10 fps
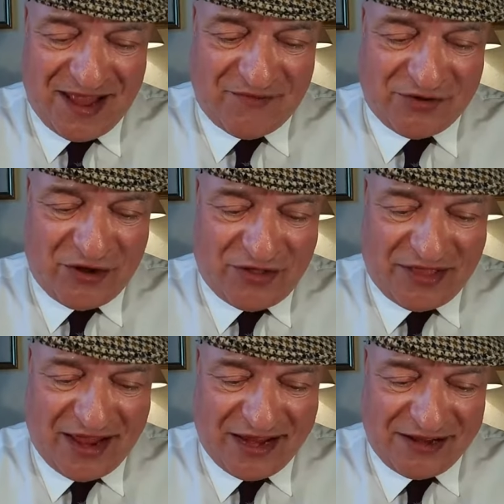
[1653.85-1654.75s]
I've got
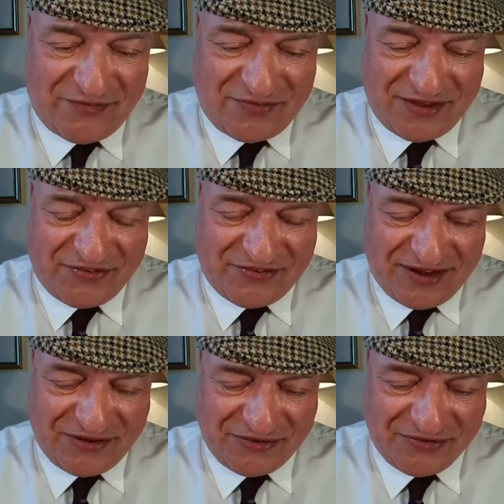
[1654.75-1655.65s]
the hang of this
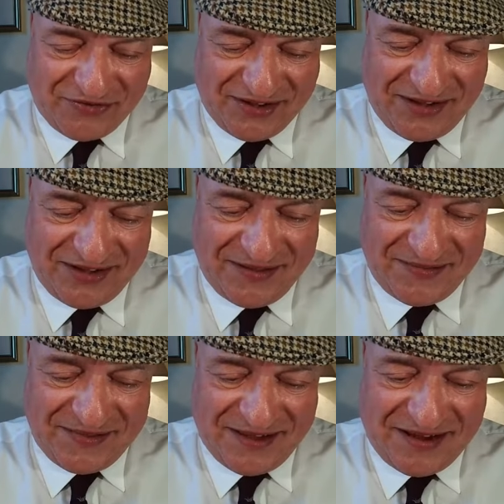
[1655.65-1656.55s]
now, you see,
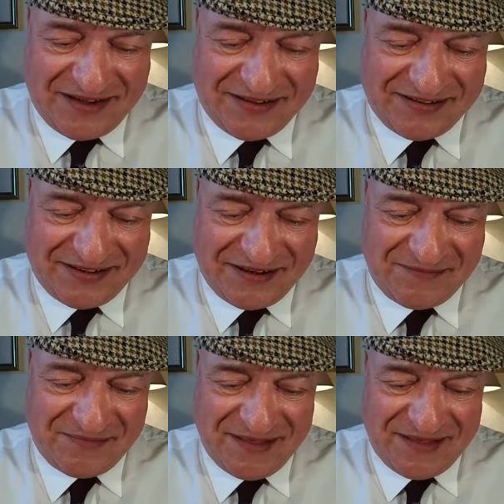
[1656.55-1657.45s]
and
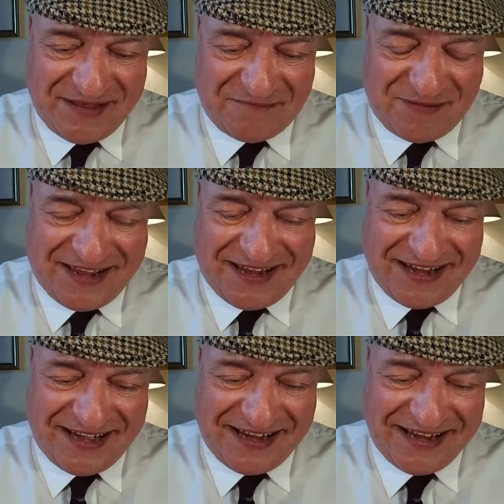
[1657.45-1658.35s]
I'm
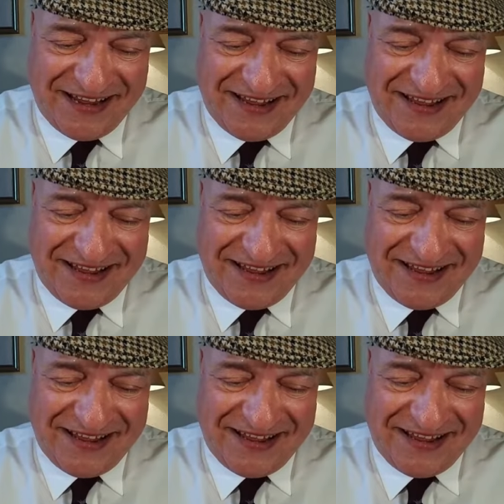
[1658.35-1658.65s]
beginning.